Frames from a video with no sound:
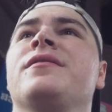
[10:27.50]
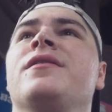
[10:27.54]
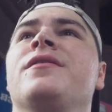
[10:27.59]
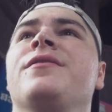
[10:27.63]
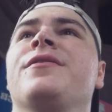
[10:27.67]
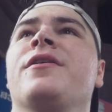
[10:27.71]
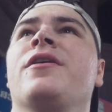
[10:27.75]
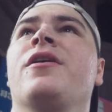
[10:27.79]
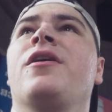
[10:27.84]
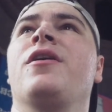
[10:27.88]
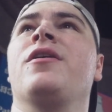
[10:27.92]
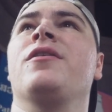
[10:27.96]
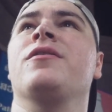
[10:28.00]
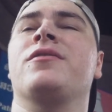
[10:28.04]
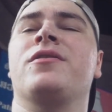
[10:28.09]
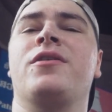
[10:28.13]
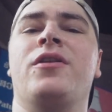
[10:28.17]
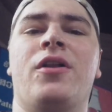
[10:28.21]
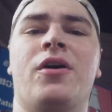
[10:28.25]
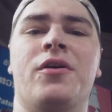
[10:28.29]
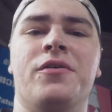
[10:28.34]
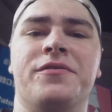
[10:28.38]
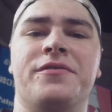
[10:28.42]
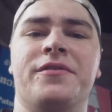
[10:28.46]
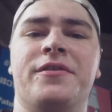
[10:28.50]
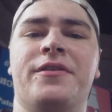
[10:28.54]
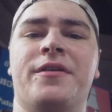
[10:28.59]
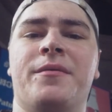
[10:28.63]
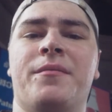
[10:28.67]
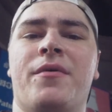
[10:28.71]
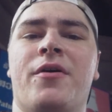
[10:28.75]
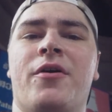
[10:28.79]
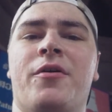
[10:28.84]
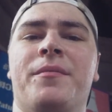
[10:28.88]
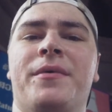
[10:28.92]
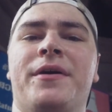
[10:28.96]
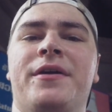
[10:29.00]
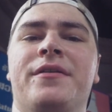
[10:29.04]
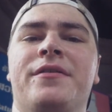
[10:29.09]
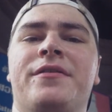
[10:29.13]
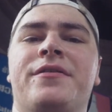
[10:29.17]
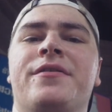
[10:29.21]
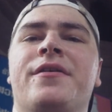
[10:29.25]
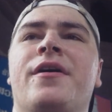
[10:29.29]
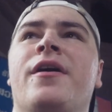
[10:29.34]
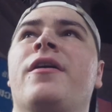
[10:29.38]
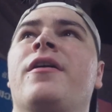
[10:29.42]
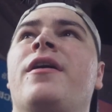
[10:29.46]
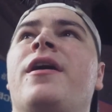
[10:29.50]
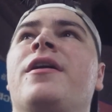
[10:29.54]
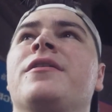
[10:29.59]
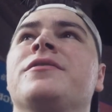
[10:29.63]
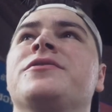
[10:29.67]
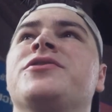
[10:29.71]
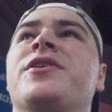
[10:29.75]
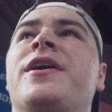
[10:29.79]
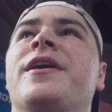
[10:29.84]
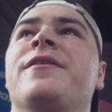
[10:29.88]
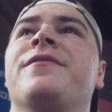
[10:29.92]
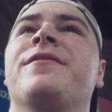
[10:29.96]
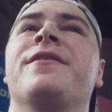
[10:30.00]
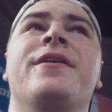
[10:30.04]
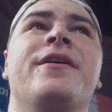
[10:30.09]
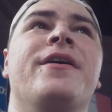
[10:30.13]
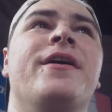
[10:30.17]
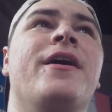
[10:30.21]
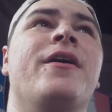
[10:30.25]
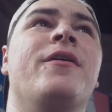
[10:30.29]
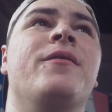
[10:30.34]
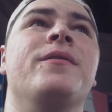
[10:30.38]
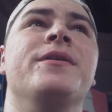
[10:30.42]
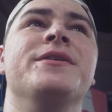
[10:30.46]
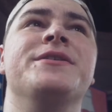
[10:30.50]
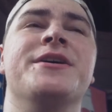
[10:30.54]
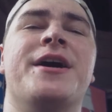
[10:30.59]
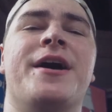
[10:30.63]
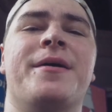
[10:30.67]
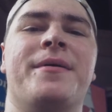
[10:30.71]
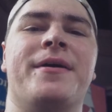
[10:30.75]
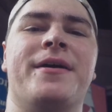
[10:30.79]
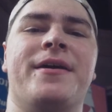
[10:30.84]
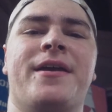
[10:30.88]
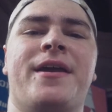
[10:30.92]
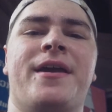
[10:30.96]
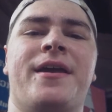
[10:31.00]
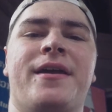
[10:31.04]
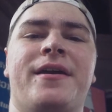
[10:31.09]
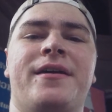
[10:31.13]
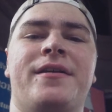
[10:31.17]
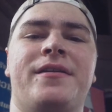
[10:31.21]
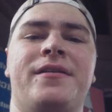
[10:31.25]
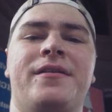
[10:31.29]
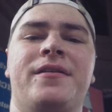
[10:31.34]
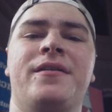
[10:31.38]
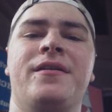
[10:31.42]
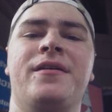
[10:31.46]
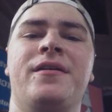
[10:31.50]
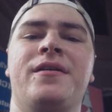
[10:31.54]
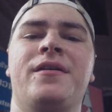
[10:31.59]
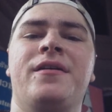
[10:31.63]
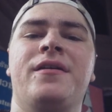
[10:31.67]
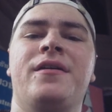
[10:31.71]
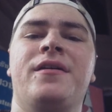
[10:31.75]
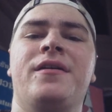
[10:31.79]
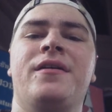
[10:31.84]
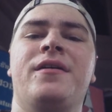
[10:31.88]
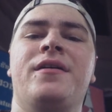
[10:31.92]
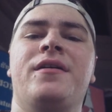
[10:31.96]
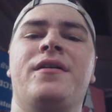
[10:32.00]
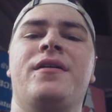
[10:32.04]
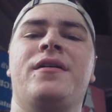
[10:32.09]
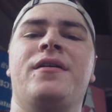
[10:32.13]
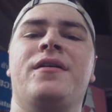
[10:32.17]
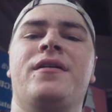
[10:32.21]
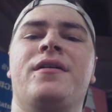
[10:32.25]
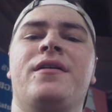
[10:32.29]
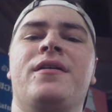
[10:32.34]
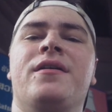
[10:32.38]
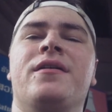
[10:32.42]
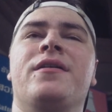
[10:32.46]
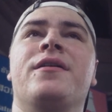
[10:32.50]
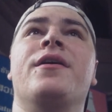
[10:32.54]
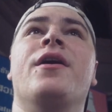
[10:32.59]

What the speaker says: They're all closed at the moment, so I'll try to figure out what time I can